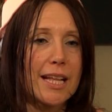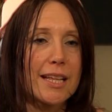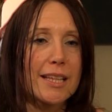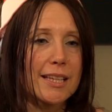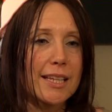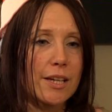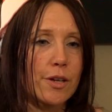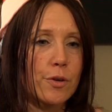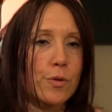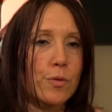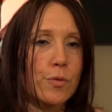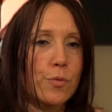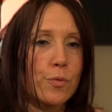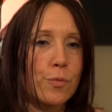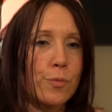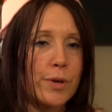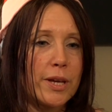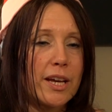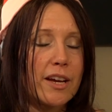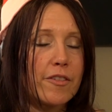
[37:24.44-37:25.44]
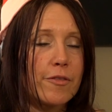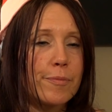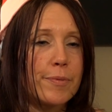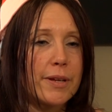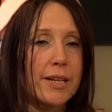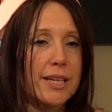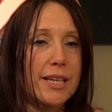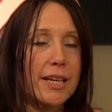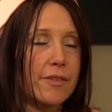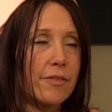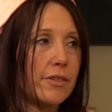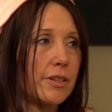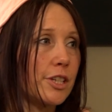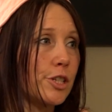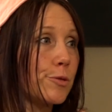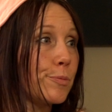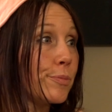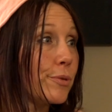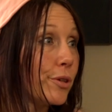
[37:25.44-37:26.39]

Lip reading: like we have been given this